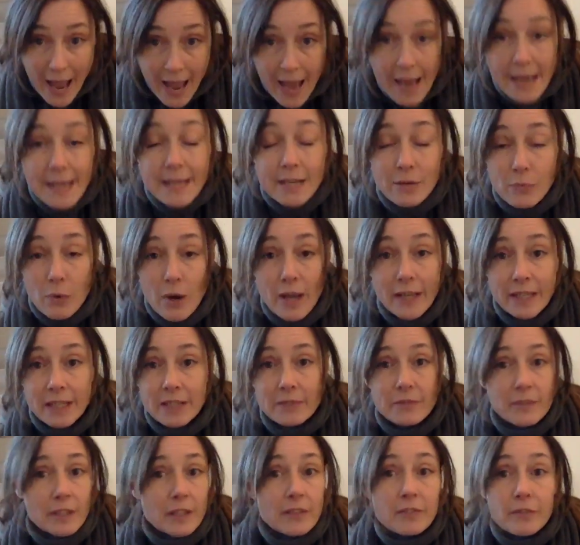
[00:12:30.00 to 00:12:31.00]
anyway,
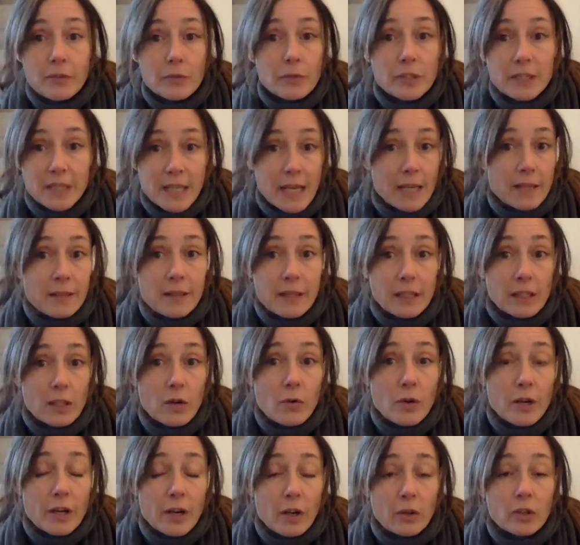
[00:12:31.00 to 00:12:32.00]
even if there is anything
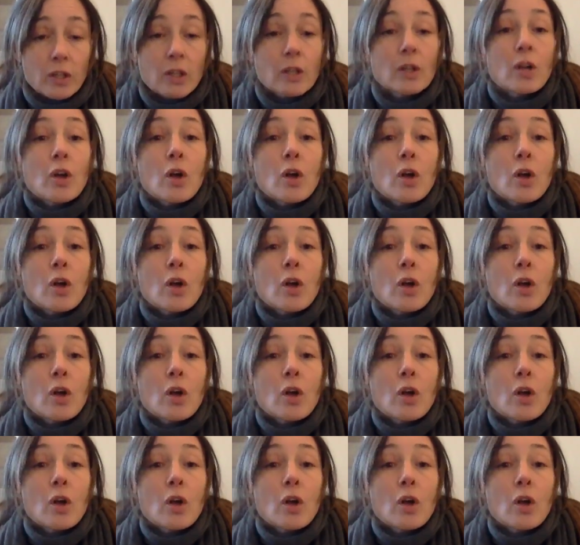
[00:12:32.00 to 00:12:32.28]
going on.